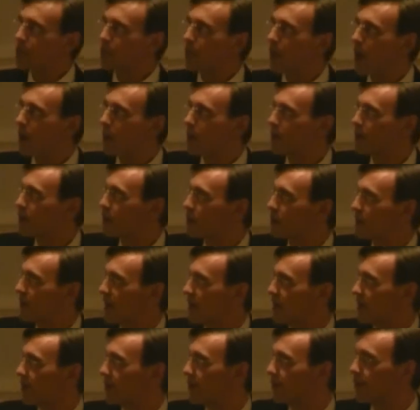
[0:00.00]
a small
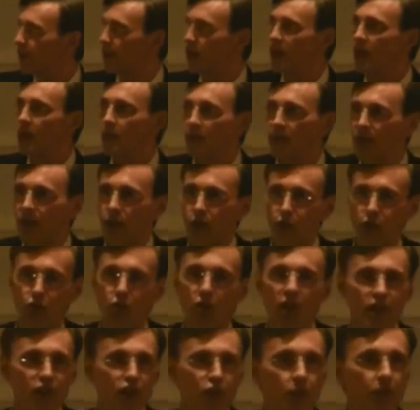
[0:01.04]
businessman, you're free to be
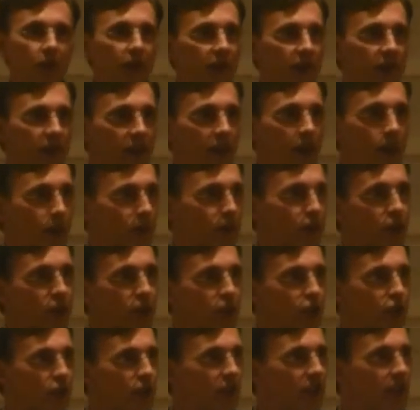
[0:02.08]
crushed by the
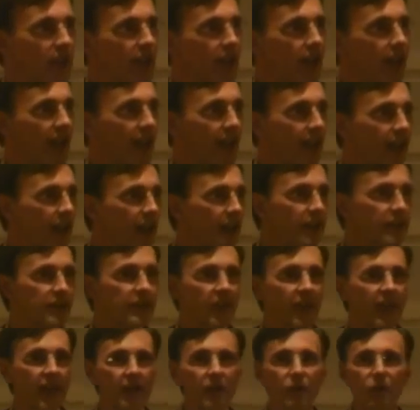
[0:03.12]
competition.
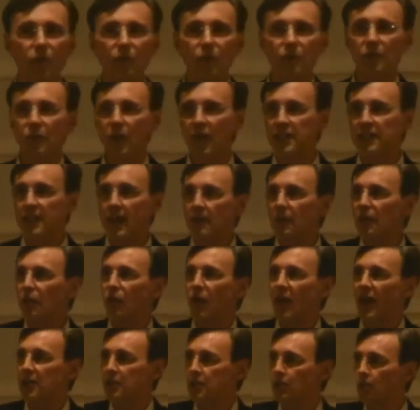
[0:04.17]
And what
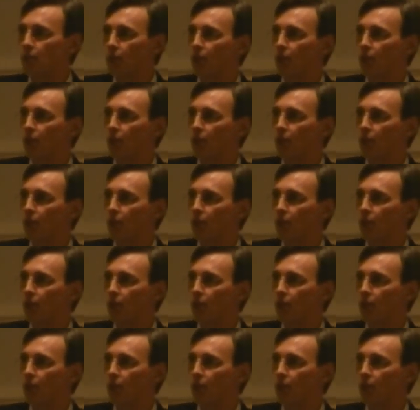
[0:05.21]
Democrats